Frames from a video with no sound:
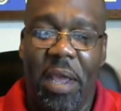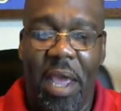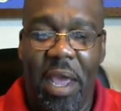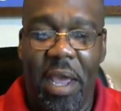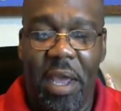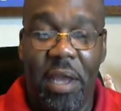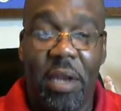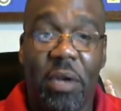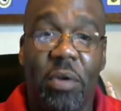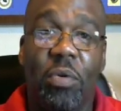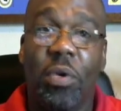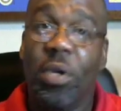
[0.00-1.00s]

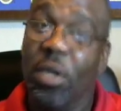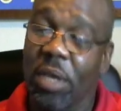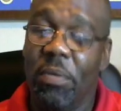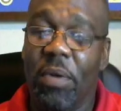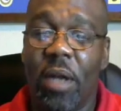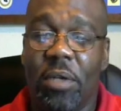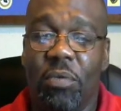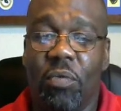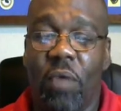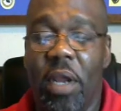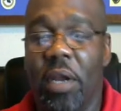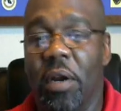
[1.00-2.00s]
And keep it locked
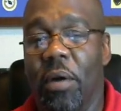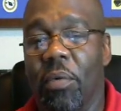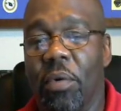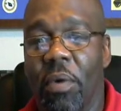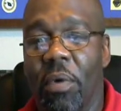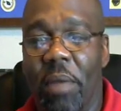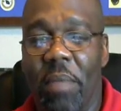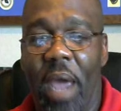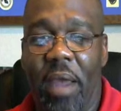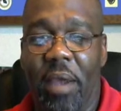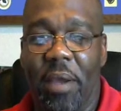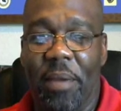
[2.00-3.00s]
right here. We'll be right back.